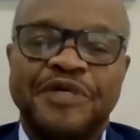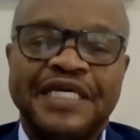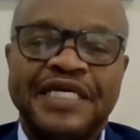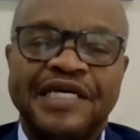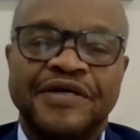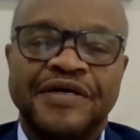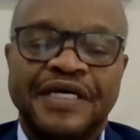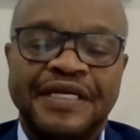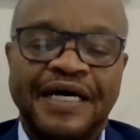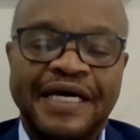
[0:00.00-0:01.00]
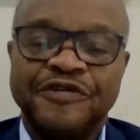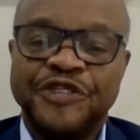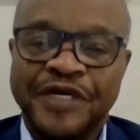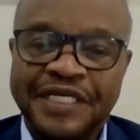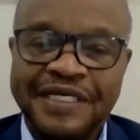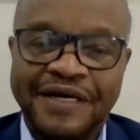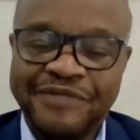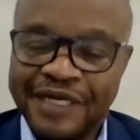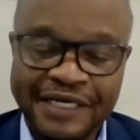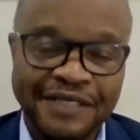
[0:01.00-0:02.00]
being here, and I enjoyed it. I
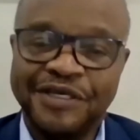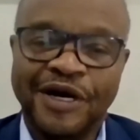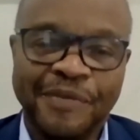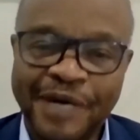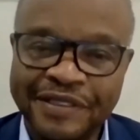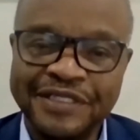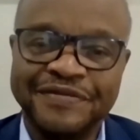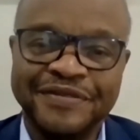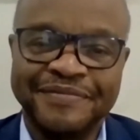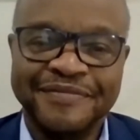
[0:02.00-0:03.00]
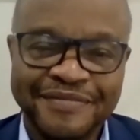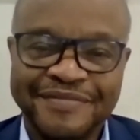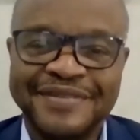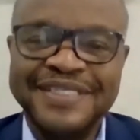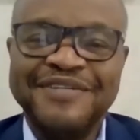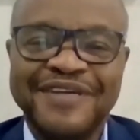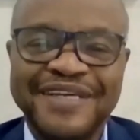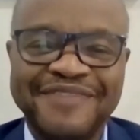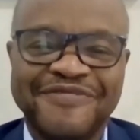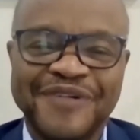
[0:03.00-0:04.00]
can talk about this for
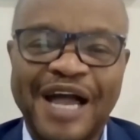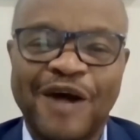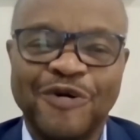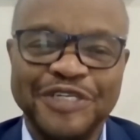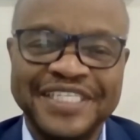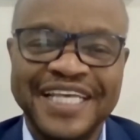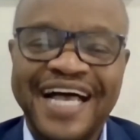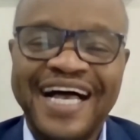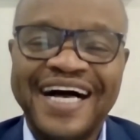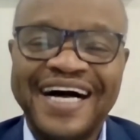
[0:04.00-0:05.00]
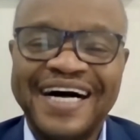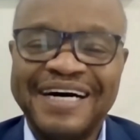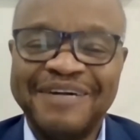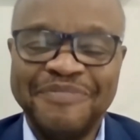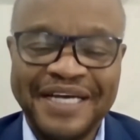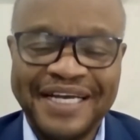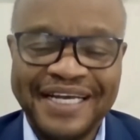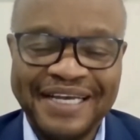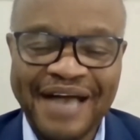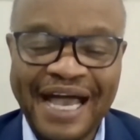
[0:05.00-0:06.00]
for hours.
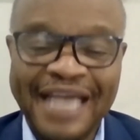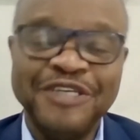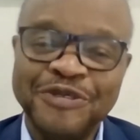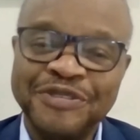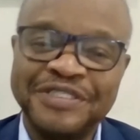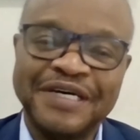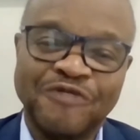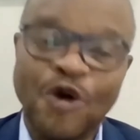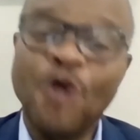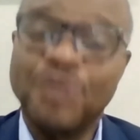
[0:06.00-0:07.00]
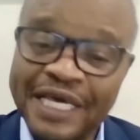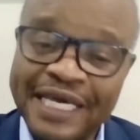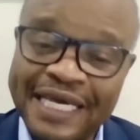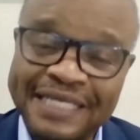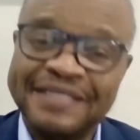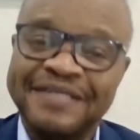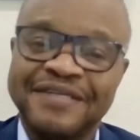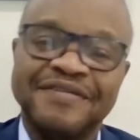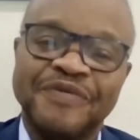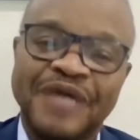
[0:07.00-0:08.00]
I use role playing
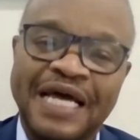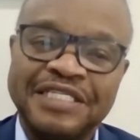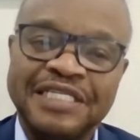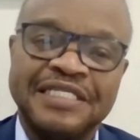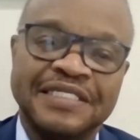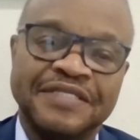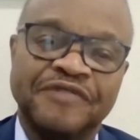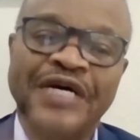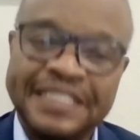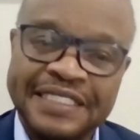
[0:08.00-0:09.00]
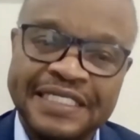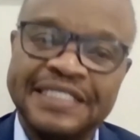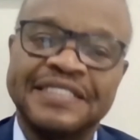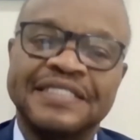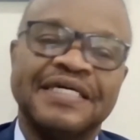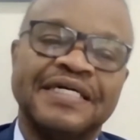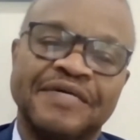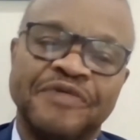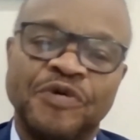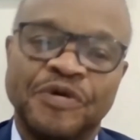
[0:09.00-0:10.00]
when I teach the residents.
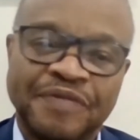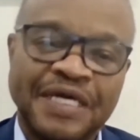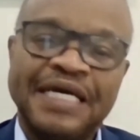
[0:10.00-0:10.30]
We will